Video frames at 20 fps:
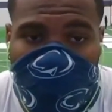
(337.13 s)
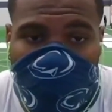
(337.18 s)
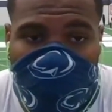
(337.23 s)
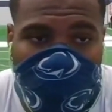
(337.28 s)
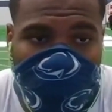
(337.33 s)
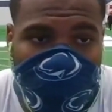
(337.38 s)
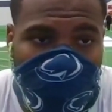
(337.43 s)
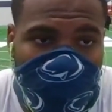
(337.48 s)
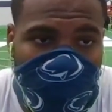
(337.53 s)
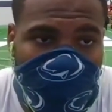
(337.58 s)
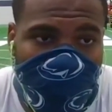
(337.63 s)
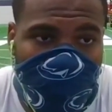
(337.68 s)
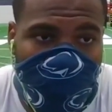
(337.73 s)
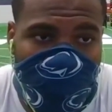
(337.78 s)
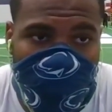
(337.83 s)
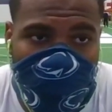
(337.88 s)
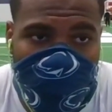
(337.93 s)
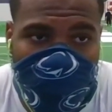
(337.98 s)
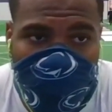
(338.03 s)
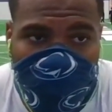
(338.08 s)
I am John
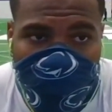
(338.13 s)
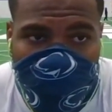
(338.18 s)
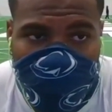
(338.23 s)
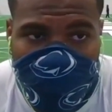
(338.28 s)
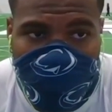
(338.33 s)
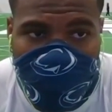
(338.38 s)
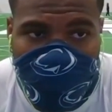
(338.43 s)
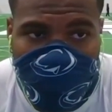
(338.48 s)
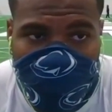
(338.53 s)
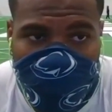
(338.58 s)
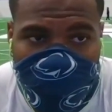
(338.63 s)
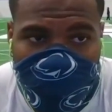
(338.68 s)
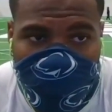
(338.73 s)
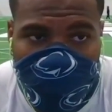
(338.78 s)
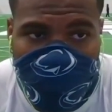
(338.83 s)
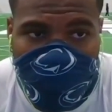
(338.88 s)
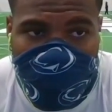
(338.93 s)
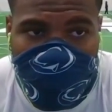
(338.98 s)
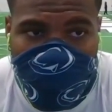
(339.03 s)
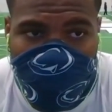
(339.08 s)
Parsons, followed
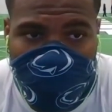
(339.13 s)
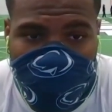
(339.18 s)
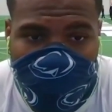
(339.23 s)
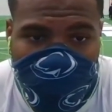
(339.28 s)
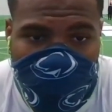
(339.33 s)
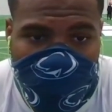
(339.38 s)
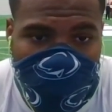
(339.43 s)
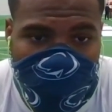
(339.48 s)
by Mark.